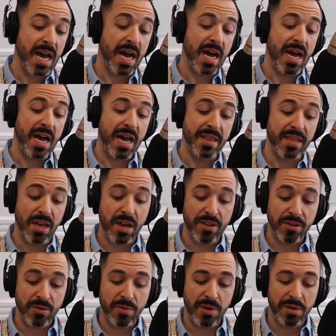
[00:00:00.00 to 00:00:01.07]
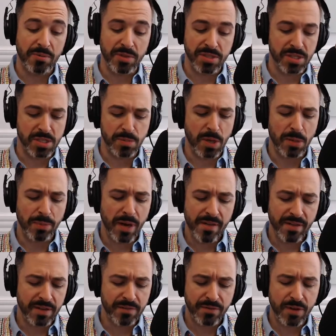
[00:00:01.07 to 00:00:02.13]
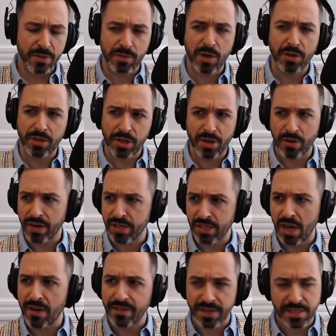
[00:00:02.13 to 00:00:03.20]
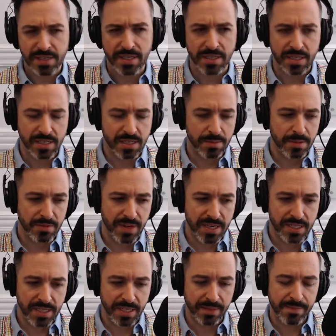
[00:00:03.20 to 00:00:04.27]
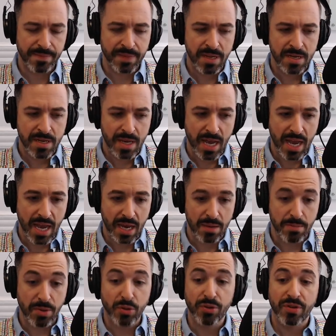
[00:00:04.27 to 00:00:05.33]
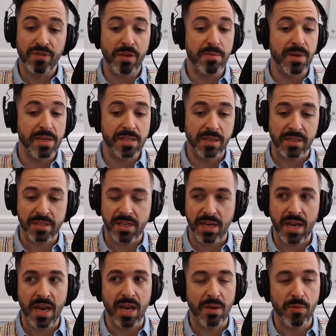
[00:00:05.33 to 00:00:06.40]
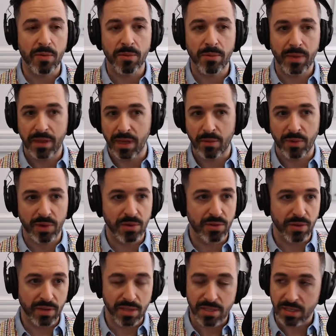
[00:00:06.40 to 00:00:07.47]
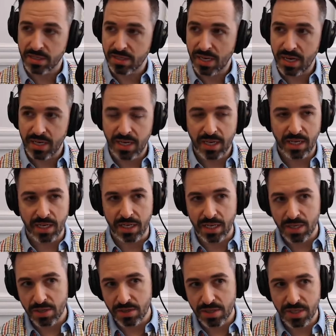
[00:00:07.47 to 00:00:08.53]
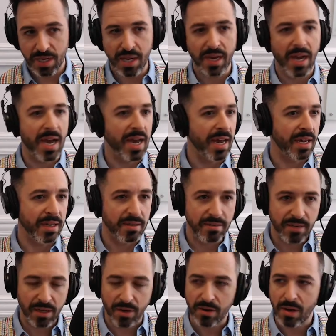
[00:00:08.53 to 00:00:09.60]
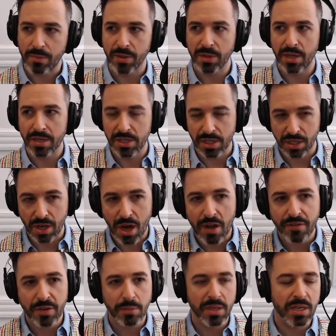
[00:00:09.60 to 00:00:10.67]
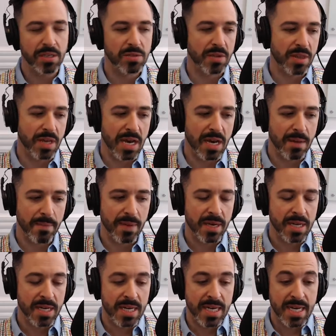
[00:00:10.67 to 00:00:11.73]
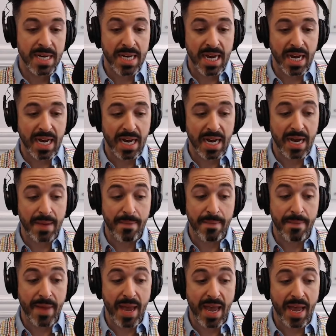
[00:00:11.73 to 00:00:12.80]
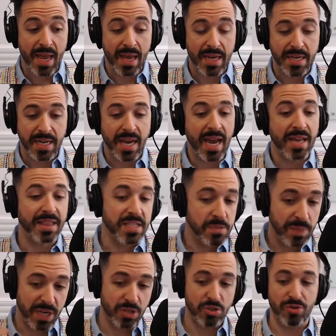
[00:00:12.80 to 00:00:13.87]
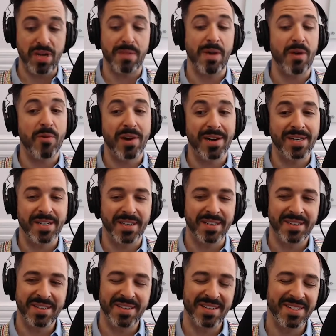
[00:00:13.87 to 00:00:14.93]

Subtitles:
and the other one was a small private firm called Curious Office that did some investing. And both of them basically said, hey, we think what you're doing is exciting and interesting. I had a couple lunch and coffee meetings with them, and I had this big dream. I wanted to